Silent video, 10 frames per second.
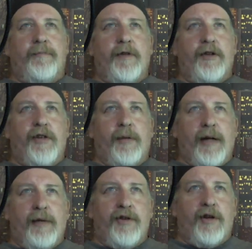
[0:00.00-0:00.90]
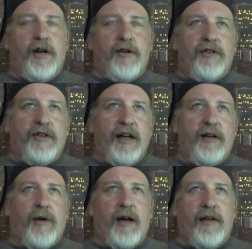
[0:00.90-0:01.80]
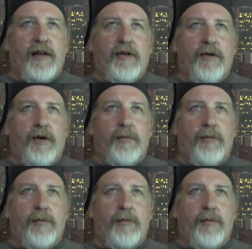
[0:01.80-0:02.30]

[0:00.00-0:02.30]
sometimes you can understand why they do them.